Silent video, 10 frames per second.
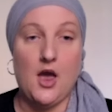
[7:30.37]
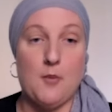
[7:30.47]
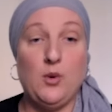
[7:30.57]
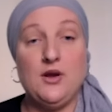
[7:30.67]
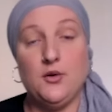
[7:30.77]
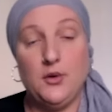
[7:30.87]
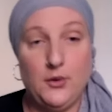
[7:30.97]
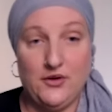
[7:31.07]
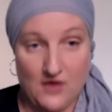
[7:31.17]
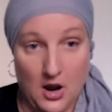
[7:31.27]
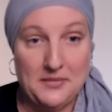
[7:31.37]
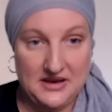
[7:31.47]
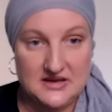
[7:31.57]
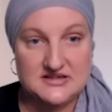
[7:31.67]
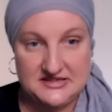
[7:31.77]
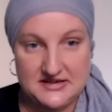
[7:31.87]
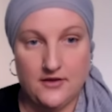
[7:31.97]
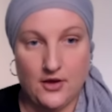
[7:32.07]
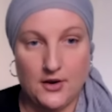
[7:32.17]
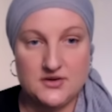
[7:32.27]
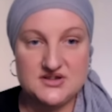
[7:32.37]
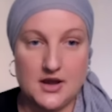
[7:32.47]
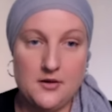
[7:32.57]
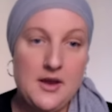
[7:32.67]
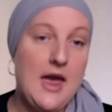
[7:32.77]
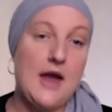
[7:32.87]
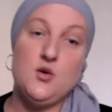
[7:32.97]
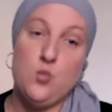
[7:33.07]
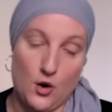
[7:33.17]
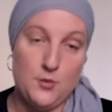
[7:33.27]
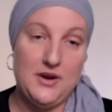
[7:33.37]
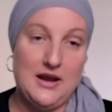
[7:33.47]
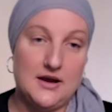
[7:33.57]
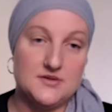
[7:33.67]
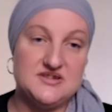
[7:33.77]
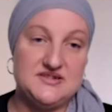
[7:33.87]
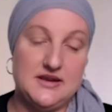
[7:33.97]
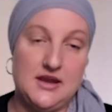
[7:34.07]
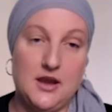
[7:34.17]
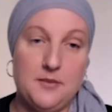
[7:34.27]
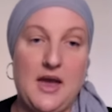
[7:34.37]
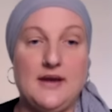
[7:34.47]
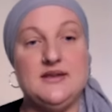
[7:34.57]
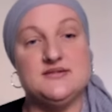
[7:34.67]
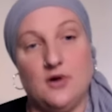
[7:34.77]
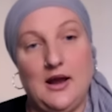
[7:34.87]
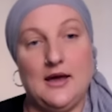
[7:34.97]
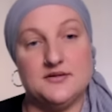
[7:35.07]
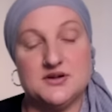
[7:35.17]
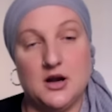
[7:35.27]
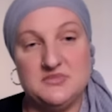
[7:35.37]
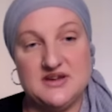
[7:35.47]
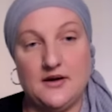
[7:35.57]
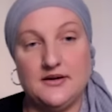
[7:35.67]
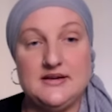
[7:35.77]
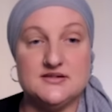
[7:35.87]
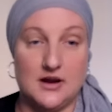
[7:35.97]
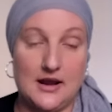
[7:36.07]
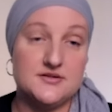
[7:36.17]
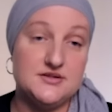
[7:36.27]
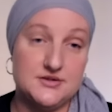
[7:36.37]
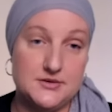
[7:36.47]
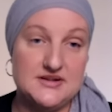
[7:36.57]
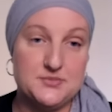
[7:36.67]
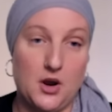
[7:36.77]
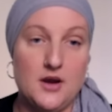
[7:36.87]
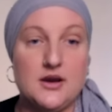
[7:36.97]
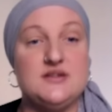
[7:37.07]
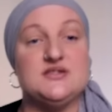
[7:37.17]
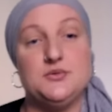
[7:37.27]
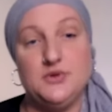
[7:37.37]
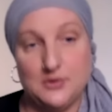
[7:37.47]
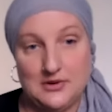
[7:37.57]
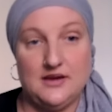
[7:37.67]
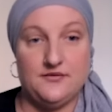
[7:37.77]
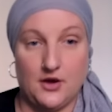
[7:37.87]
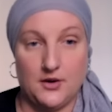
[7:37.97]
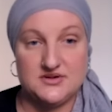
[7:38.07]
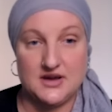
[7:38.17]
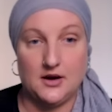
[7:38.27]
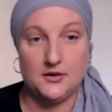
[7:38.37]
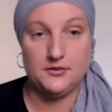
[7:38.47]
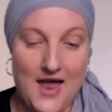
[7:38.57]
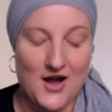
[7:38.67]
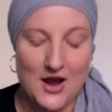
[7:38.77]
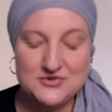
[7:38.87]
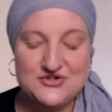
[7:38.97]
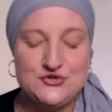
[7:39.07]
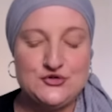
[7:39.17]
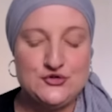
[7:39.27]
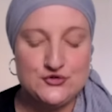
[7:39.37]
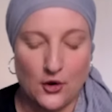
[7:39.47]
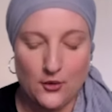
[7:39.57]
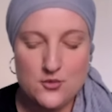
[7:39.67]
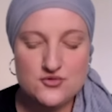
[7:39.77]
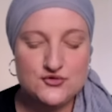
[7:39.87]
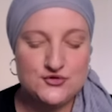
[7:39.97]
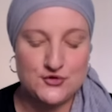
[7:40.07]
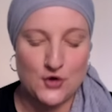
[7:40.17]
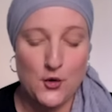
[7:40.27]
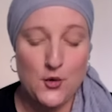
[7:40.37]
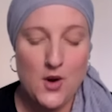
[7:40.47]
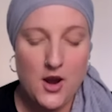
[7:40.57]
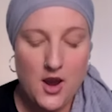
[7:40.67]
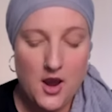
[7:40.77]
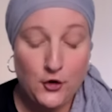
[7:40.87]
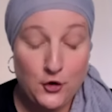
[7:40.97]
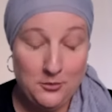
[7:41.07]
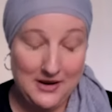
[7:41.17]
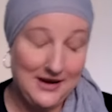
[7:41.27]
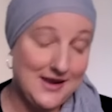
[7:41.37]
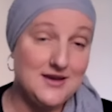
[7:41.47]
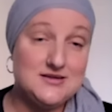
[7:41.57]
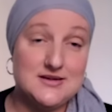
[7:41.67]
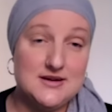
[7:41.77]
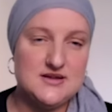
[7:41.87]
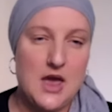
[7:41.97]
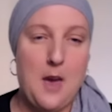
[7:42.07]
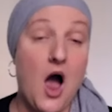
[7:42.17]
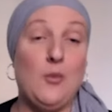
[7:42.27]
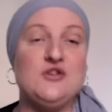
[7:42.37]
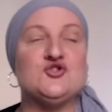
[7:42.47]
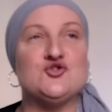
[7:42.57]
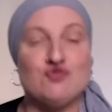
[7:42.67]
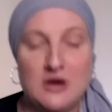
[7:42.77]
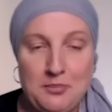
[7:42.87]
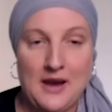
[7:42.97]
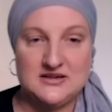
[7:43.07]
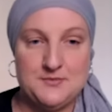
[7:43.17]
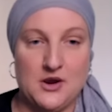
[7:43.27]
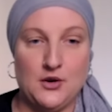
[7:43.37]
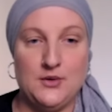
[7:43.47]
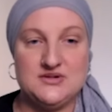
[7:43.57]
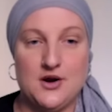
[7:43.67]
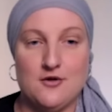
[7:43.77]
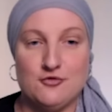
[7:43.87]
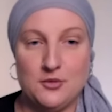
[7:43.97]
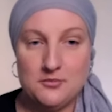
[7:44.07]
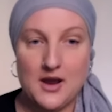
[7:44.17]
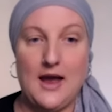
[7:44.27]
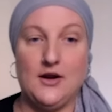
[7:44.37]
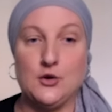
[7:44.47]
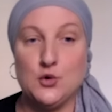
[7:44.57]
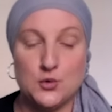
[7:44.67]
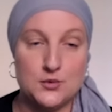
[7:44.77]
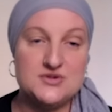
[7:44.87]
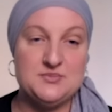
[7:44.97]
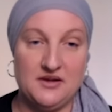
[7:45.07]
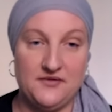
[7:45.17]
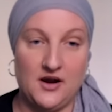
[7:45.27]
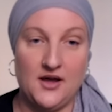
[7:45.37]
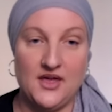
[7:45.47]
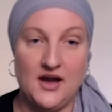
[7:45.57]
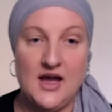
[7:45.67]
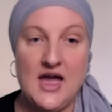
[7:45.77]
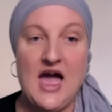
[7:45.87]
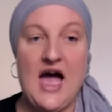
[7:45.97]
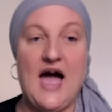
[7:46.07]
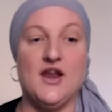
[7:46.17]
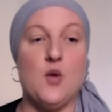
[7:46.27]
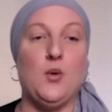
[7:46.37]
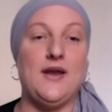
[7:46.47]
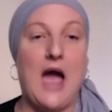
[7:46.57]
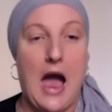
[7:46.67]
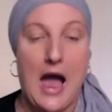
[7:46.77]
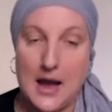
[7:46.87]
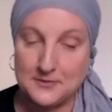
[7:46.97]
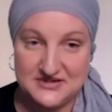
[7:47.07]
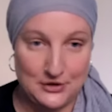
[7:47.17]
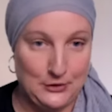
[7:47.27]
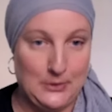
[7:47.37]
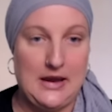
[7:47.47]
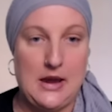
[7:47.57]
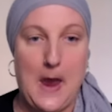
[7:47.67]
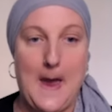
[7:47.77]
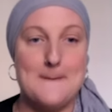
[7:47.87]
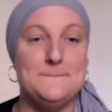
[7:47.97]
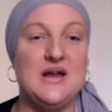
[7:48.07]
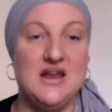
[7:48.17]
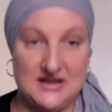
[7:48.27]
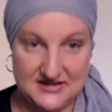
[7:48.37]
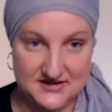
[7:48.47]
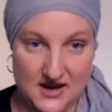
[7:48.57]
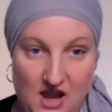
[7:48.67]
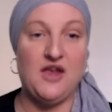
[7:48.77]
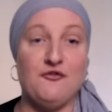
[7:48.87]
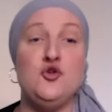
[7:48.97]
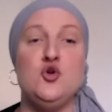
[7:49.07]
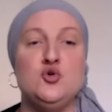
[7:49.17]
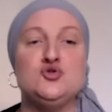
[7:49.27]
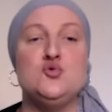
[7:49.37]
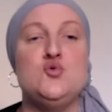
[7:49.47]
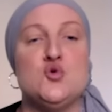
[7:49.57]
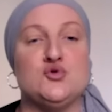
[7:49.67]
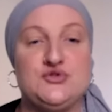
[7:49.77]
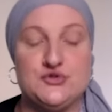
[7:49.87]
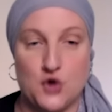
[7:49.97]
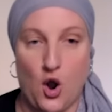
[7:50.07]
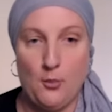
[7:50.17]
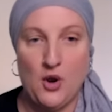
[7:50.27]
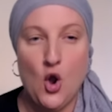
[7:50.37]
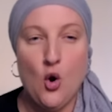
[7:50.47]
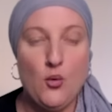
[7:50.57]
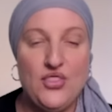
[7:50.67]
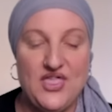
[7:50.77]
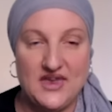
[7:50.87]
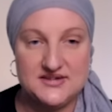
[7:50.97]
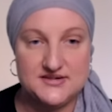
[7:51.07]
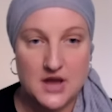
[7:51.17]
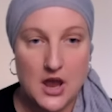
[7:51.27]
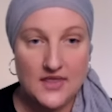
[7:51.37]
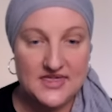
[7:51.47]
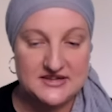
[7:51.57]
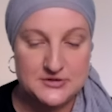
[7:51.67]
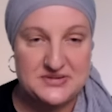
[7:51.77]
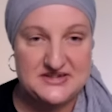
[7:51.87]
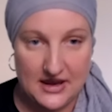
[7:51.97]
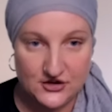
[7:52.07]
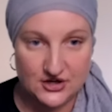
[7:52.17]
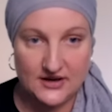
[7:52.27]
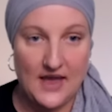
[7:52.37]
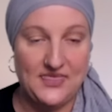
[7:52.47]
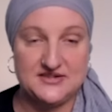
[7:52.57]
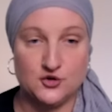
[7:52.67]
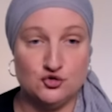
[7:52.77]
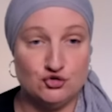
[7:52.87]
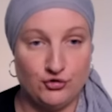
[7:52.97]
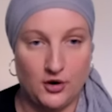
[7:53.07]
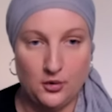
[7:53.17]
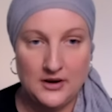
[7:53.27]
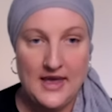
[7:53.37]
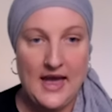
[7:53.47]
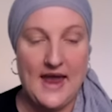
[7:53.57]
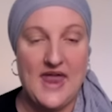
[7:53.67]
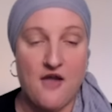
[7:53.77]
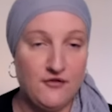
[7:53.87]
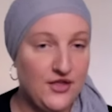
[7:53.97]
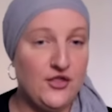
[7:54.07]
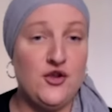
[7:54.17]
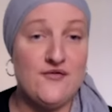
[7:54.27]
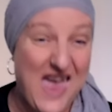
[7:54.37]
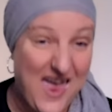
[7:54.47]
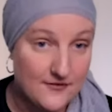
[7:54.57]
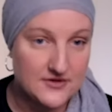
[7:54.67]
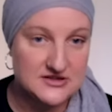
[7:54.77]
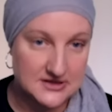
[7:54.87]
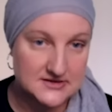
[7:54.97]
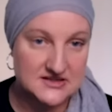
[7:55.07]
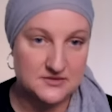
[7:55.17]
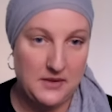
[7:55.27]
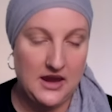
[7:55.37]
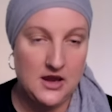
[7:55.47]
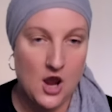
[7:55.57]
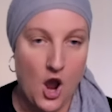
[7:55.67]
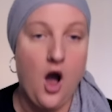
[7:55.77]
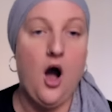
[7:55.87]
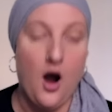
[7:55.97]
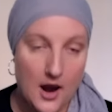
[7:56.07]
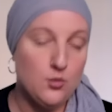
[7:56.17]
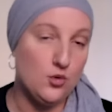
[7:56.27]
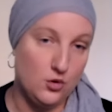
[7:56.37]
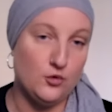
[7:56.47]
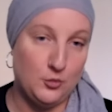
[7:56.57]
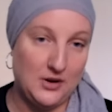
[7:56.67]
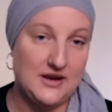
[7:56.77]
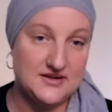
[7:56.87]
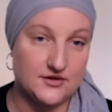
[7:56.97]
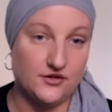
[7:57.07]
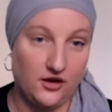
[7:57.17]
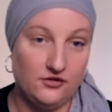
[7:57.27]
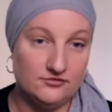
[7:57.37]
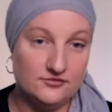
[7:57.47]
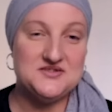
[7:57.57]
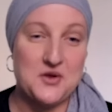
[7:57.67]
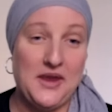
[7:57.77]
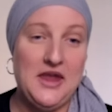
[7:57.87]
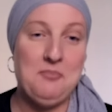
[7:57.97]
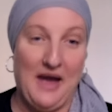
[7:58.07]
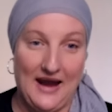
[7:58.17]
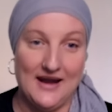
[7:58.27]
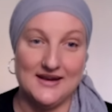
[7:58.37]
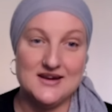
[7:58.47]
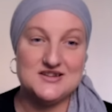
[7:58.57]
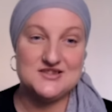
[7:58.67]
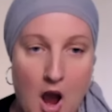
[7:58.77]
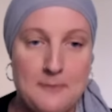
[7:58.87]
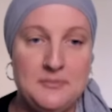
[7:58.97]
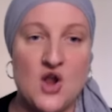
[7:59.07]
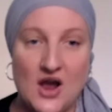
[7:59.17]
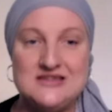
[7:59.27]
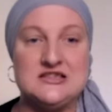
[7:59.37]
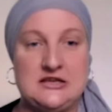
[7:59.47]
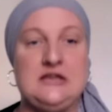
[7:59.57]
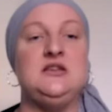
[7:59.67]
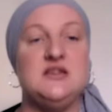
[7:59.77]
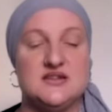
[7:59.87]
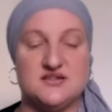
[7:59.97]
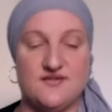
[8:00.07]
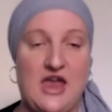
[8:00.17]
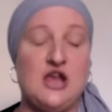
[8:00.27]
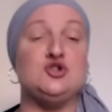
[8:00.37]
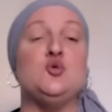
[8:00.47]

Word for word: Um, we know who you've come here to see at the hotel, and you won't be allowed to see him, and he's not allowed to come down, and he's not allowed to do his work until you leave the hotel. And I was so, so humiliated. I went straight back to my hotel room and I called my father and I went absolutely ballistic. If you do not stop this this obsession and this control and everything that you've ever done to me, I will call the police on you. So he panicked. I'm 19 years of age.